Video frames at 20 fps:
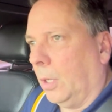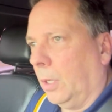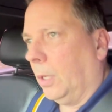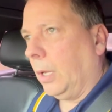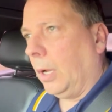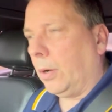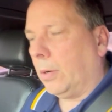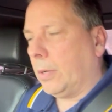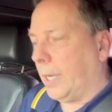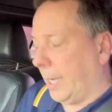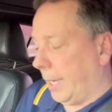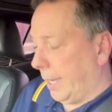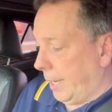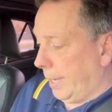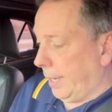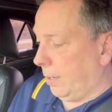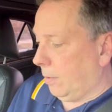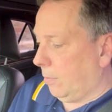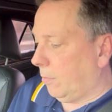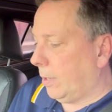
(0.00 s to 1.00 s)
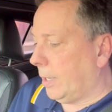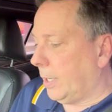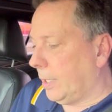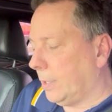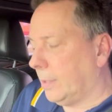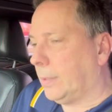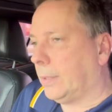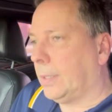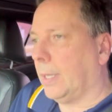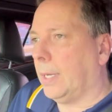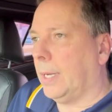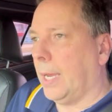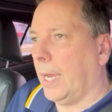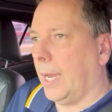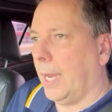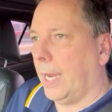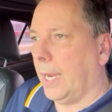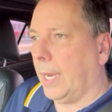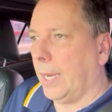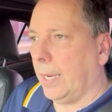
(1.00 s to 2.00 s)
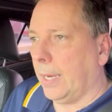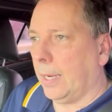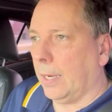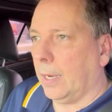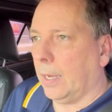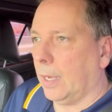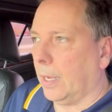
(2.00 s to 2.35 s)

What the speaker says: Okay, what is today?